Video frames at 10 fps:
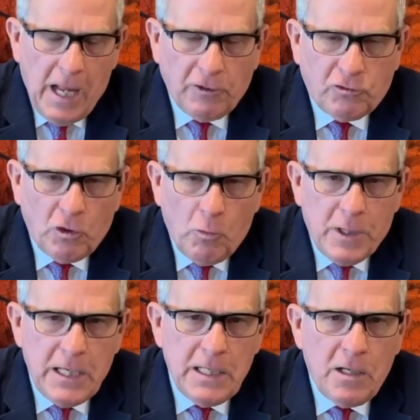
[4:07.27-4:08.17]
And so
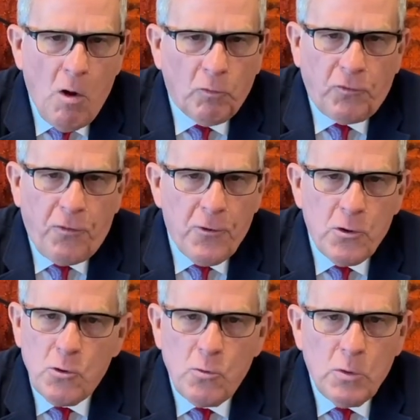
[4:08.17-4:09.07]
he goes
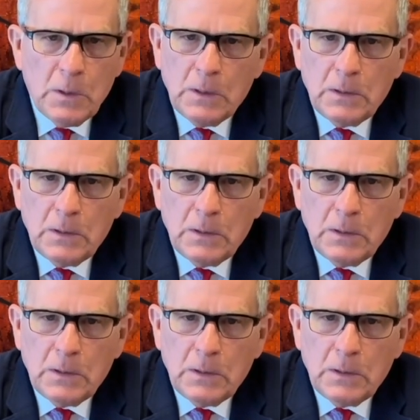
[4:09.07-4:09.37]
through